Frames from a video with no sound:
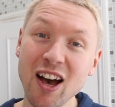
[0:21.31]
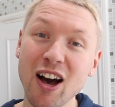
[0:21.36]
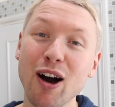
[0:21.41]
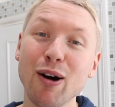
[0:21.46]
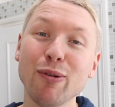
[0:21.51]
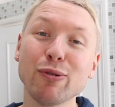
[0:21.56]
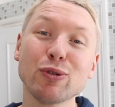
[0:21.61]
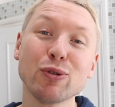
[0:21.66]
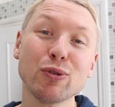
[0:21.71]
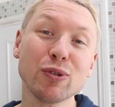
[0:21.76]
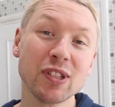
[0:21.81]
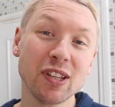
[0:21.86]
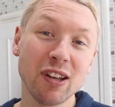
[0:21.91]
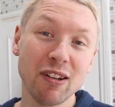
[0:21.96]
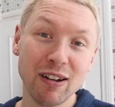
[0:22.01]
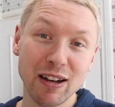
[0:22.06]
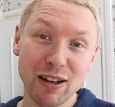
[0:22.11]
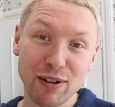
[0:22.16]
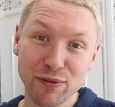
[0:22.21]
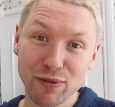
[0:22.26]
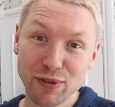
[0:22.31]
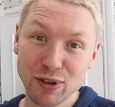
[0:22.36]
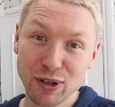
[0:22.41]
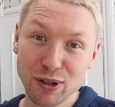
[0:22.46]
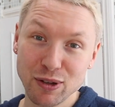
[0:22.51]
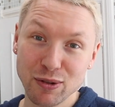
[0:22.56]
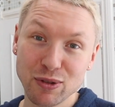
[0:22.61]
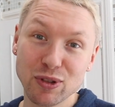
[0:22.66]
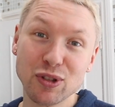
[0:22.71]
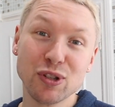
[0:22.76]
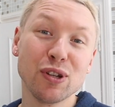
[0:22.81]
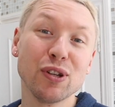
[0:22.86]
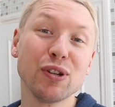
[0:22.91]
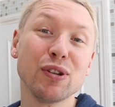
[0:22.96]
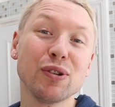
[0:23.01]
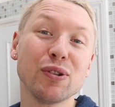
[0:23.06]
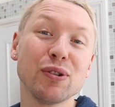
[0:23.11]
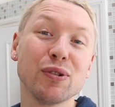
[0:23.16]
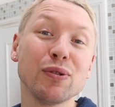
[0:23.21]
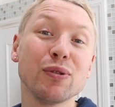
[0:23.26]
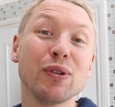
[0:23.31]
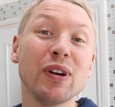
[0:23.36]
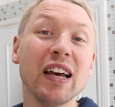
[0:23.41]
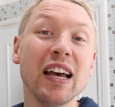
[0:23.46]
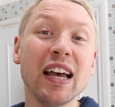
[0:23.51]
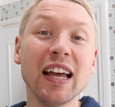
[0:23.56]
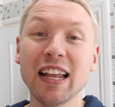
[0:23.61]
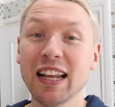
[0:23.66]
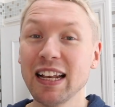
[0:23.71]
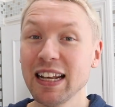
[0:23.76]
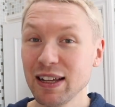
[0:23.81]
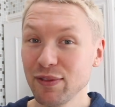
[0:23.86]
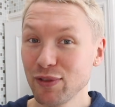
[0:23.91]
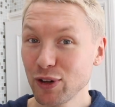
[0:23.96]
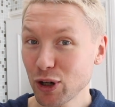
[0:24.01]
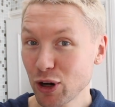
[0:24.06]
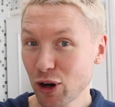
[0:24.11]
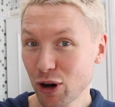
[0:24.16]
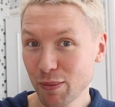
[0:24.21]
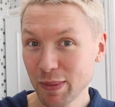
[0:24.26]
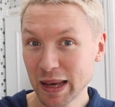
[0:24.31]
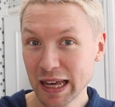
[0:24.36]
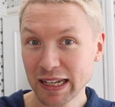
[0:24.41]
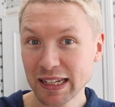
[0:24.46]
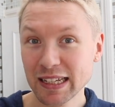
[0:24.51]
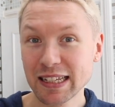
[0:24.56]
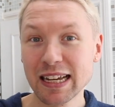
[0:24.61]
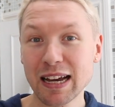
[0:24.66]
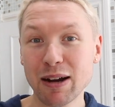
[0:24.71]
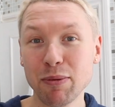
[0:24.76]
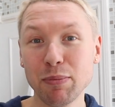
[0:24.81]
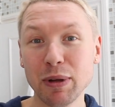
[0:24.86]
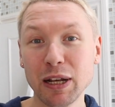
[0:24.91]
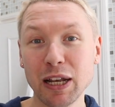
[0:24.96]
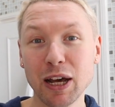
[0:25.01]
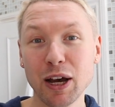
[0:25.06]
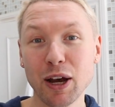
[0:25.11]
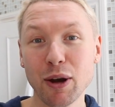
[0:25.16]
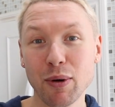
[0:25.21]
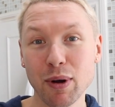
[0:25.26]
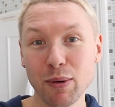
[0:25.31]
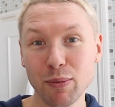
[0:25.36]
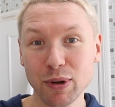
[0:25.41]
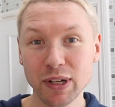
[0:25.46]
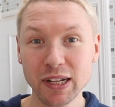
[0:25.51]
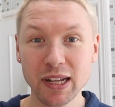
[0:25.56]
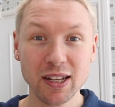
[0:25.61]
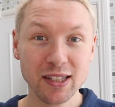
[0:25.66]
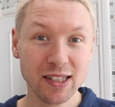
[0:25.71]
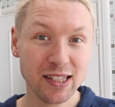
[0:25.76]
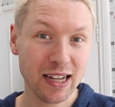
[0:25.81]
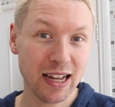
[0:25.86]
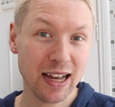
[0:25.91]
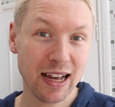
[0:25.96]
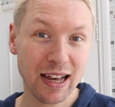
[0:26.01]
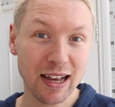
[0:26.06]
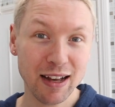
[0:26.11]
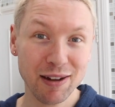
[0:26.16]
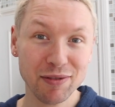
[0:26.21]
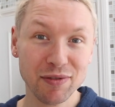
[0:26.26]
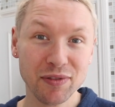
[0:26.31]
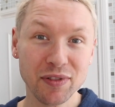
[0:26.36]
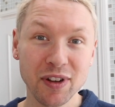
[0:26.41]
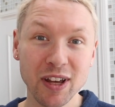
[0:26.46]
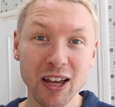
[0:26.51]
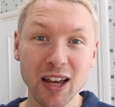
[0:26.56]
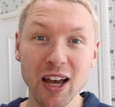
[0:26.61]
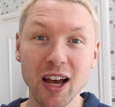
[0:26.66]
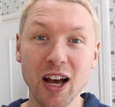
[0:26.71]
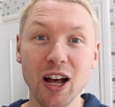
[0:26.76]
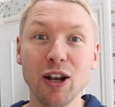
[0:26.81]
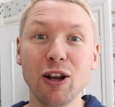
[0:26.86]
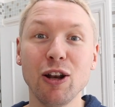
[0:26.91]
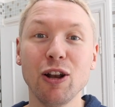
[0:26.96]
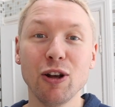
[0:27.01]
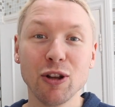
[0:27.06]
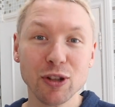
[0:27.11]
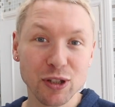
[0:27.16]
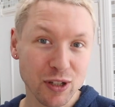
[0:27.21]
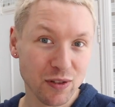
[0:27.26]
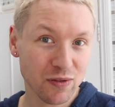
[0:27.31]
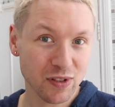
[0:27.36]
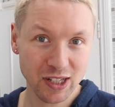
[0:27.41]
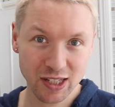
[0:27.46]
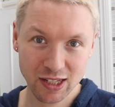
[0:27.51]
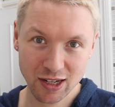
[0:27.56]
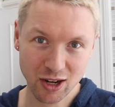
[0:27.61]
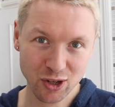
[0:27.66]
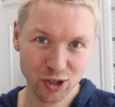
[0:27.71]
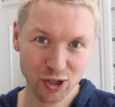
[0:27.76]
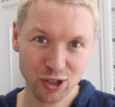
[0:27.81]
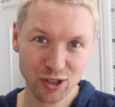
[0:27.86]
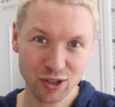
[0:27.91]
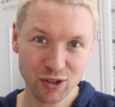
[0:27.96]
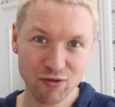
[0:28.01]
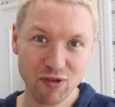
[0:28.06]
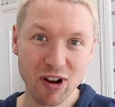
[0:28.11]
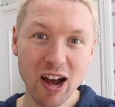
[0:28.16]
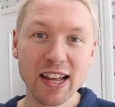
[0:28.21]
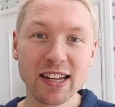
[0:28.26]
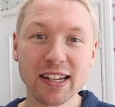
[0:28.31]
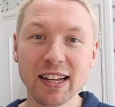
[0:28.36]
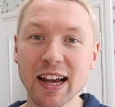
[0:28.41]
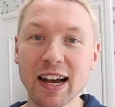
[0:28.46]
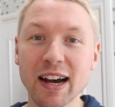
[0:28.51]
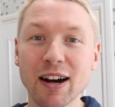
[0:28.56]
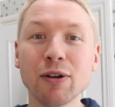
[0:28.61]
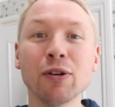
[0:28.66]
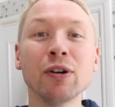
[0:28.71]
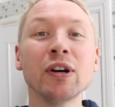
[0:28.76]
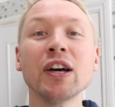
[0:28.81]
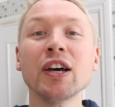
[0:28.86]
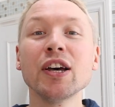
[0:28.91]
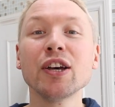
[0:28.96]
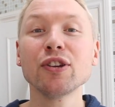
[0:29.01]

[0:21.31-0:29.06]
I would also love you to leave a comment down below. I want us to have lots of discussions right now.